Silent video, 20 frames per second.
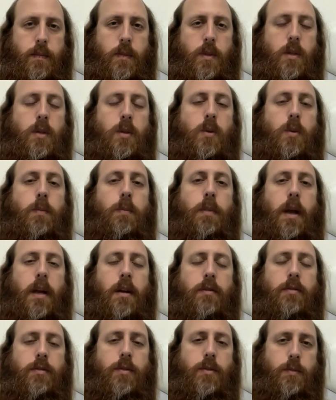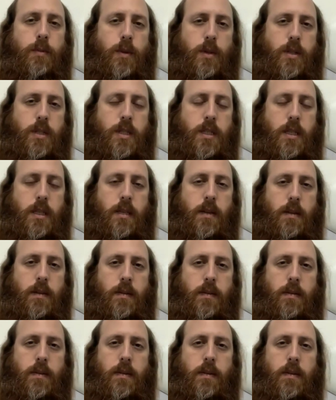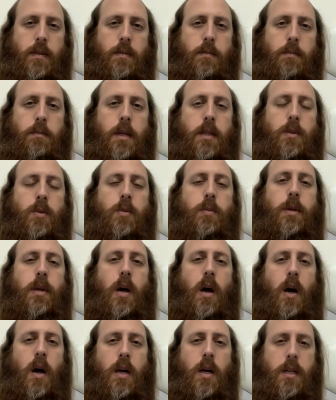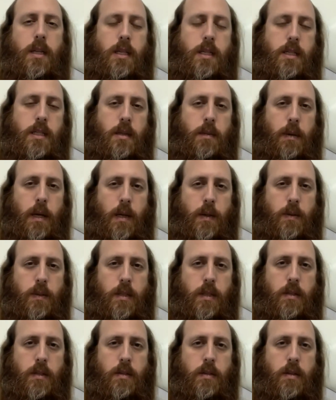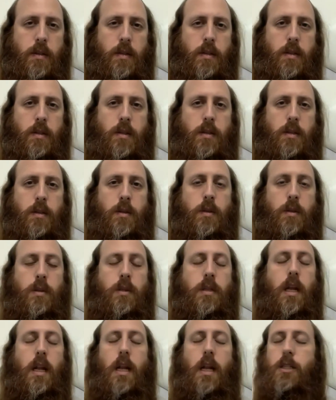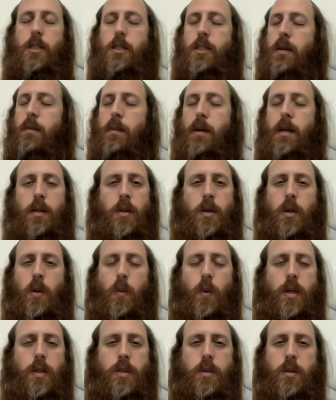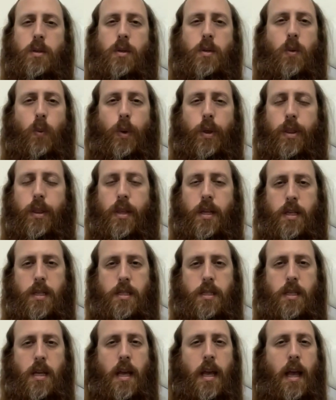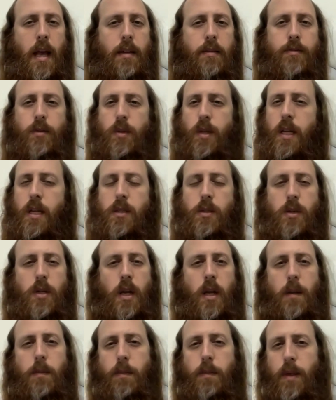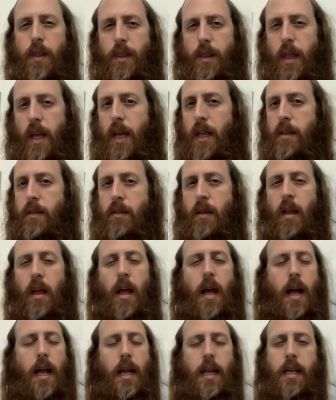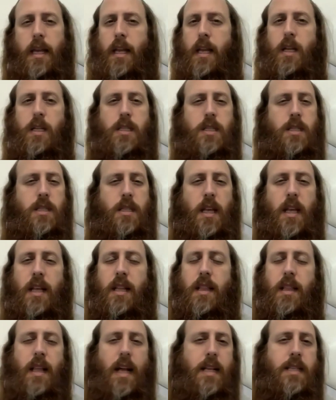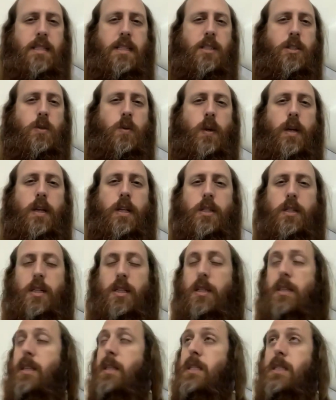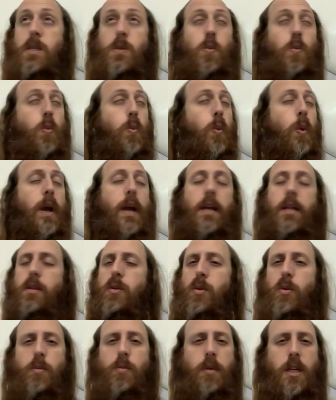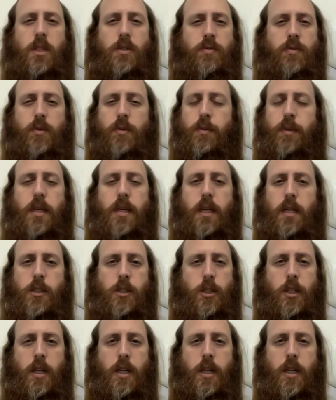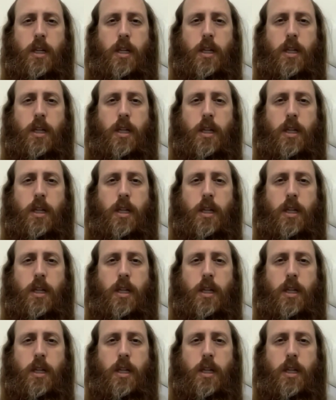to beg for mercy, but to be honest about it. To tell Hashem, I don't know what to do with this. I have to get your help on that. I cannot stand that situation. This is way too much for me, Hashem.